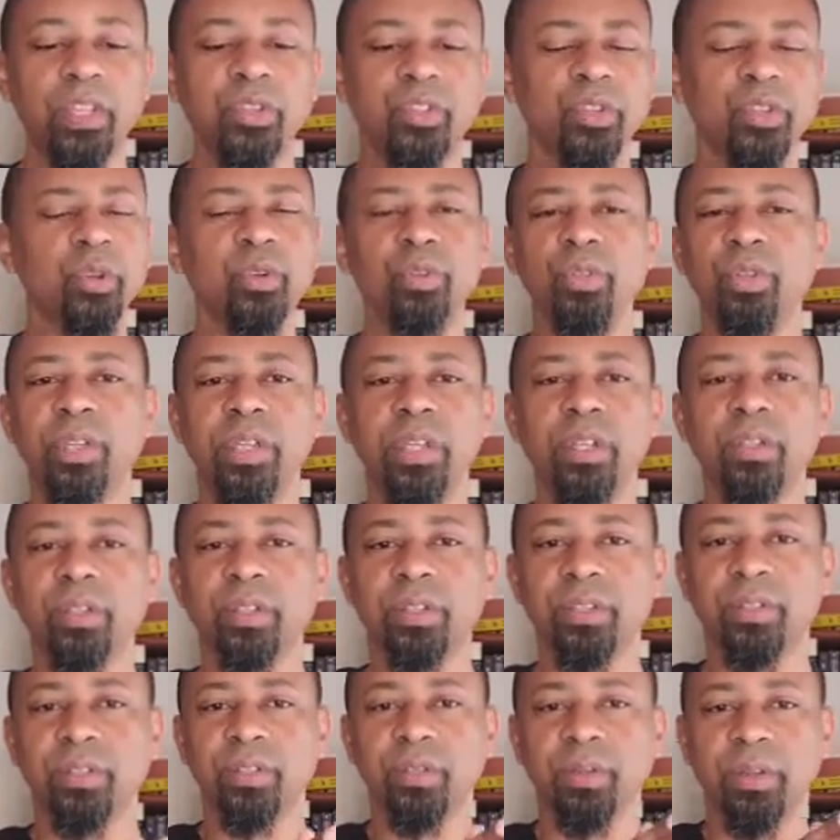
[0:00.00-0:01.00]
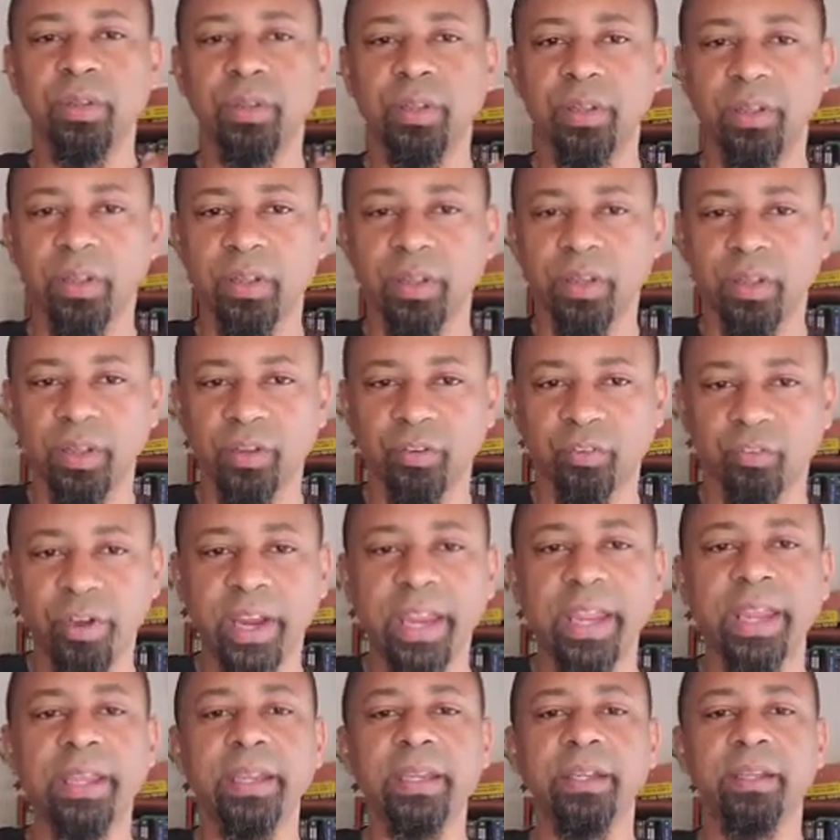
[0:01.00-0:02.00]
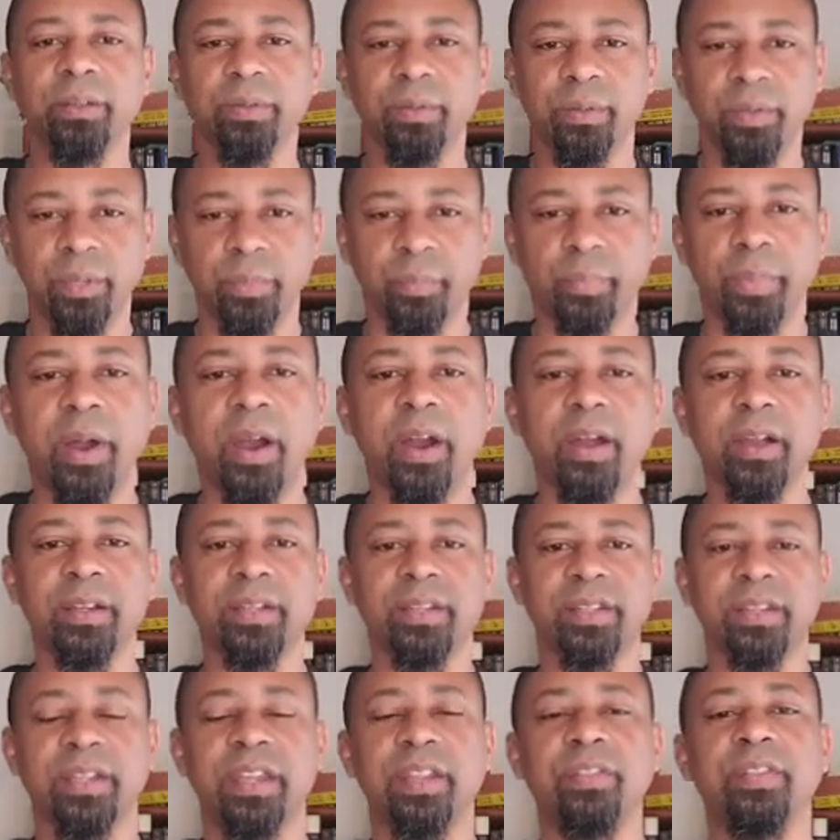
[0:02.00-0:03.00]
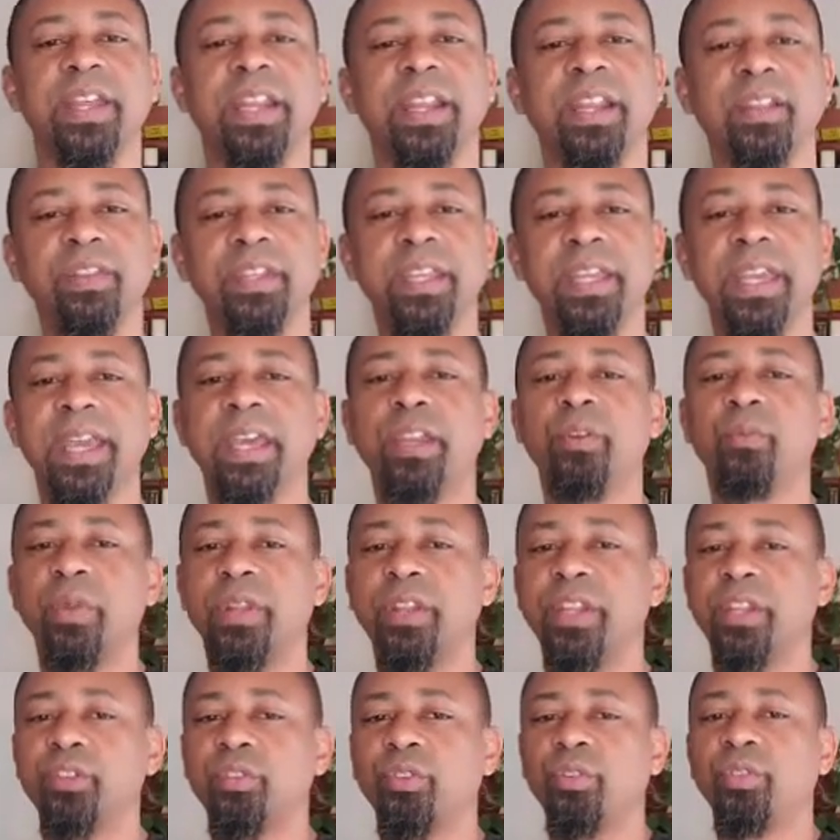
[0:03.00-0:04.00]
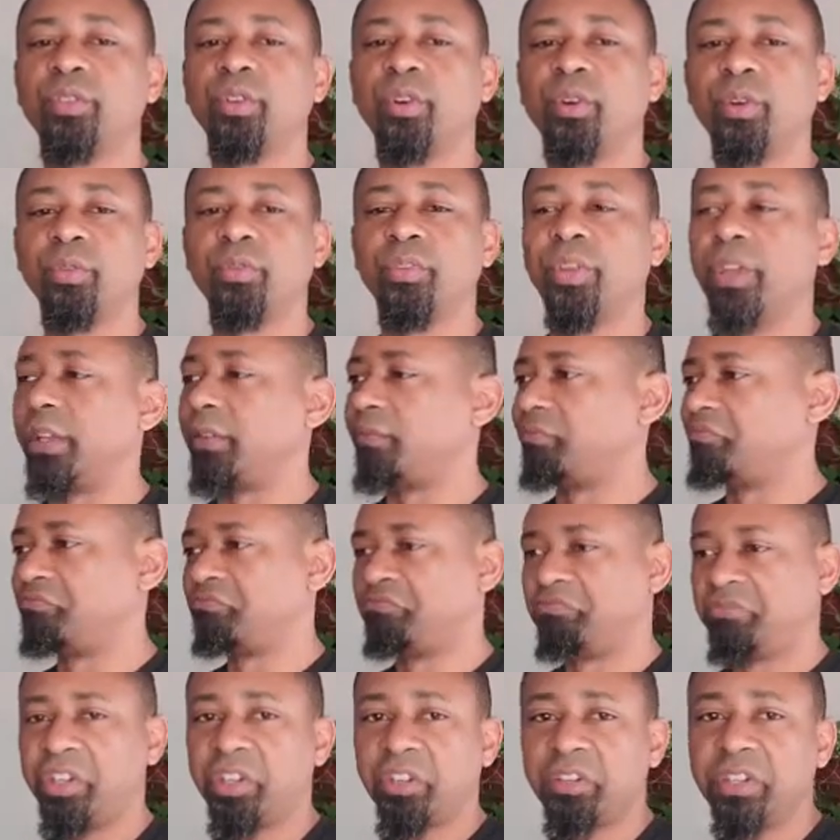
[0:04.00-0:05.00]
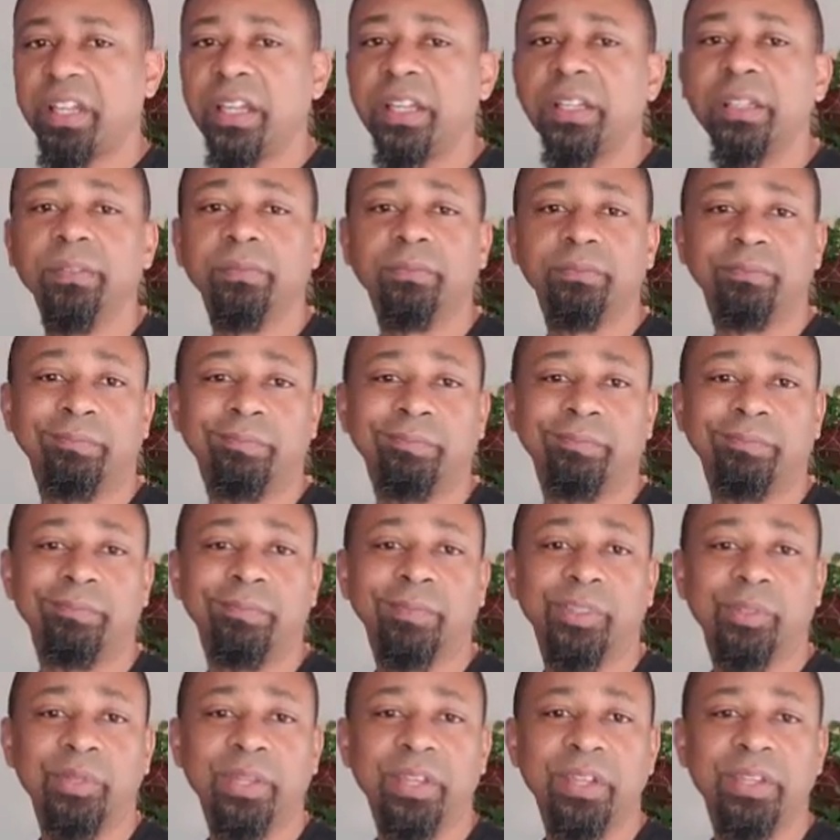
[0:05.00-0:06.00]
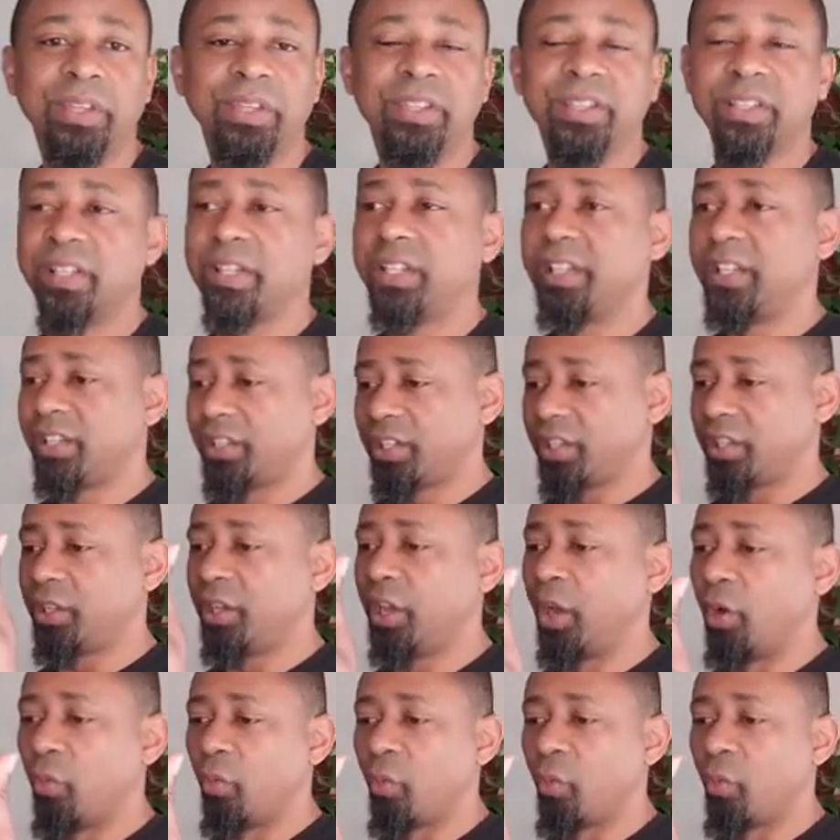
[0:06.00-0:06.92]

so you can just grade the parts and then at the end when they turn the whole thing, you're done. Okay, it's an easy